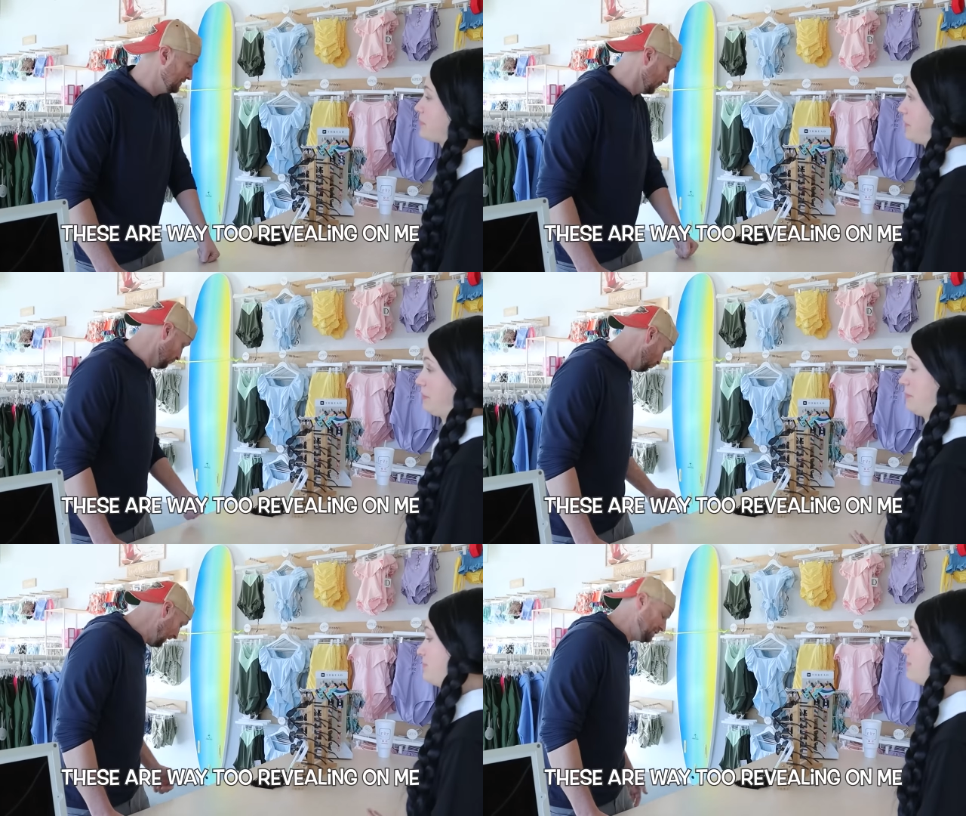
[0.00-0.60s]
These
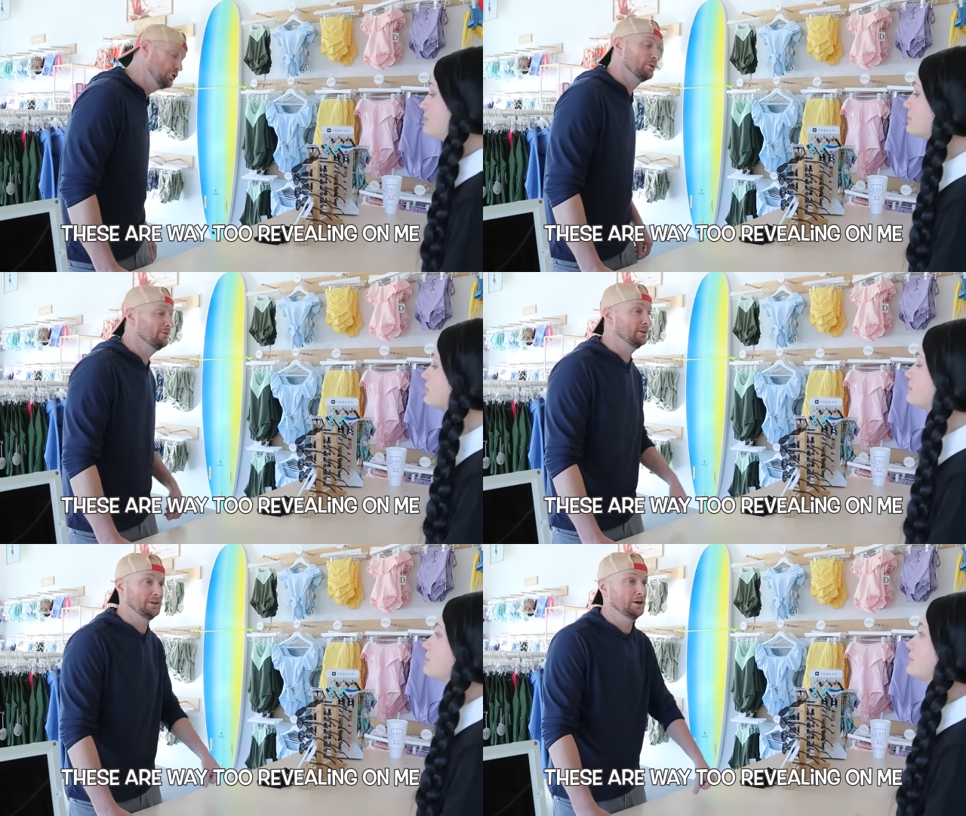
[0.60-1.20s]
are way too
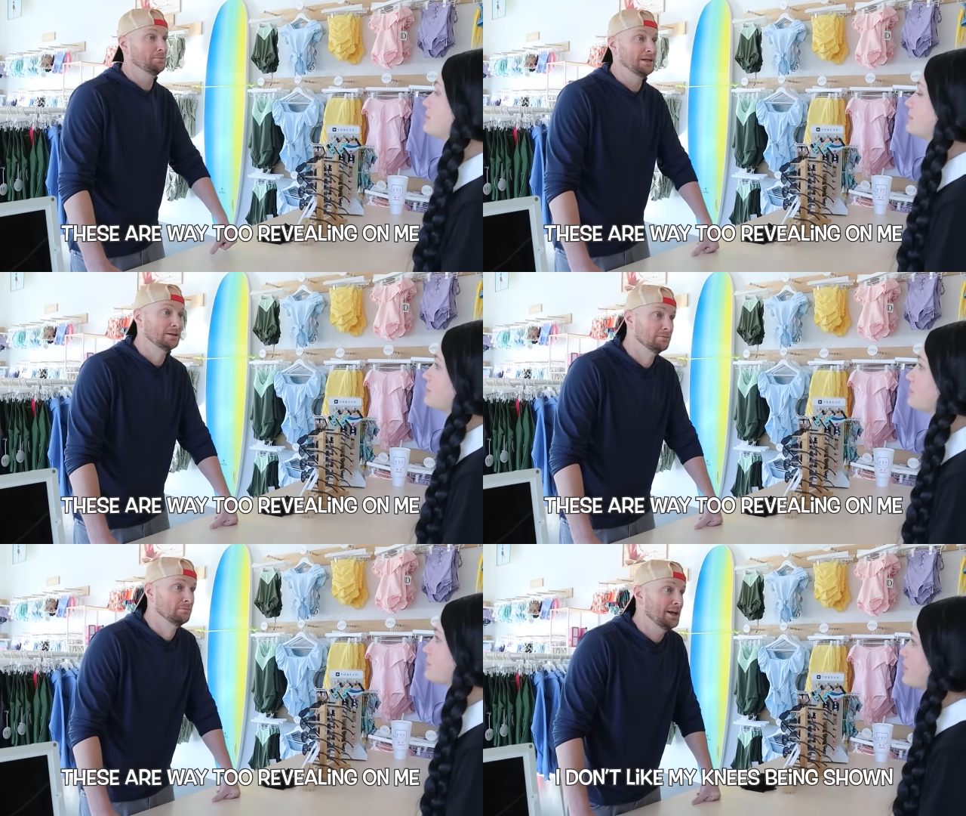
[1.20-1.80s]
revealing on me.
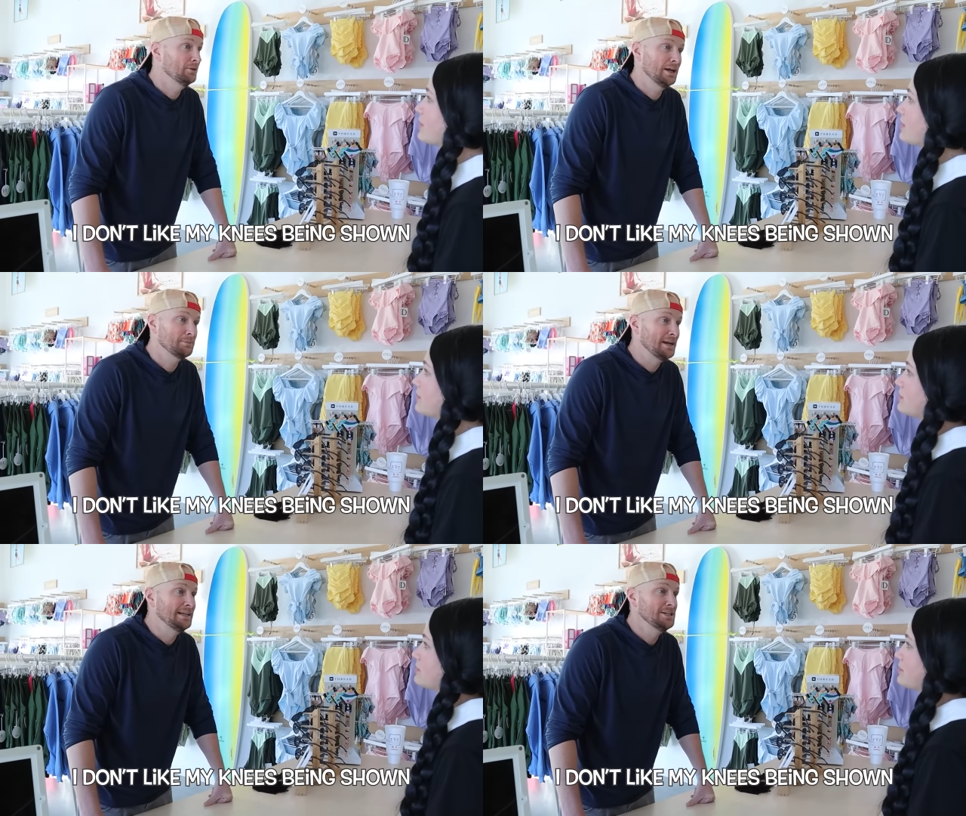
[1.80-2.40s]
I don't
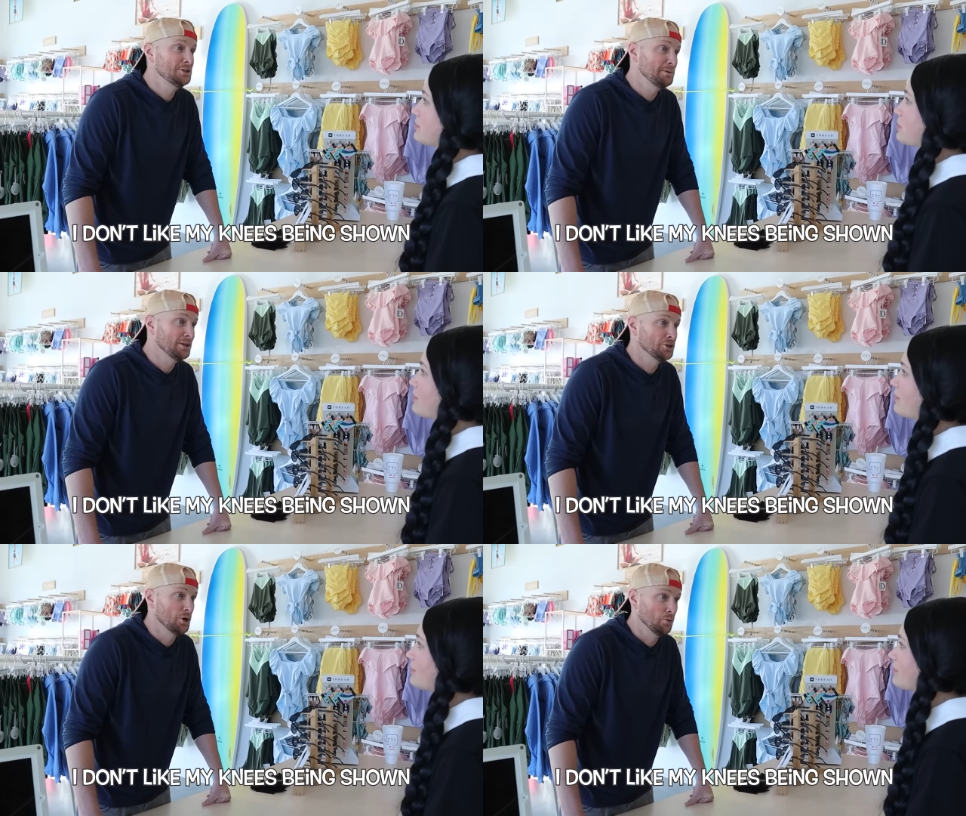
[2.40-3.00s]
like my knees
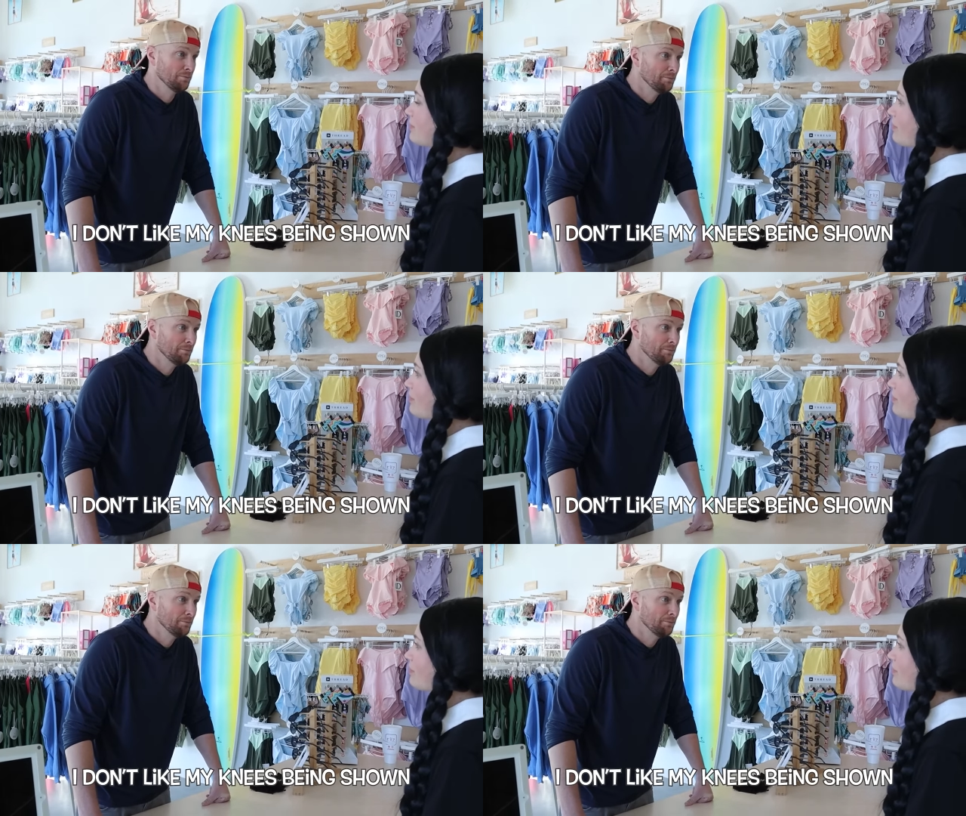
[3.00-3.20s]
being shown.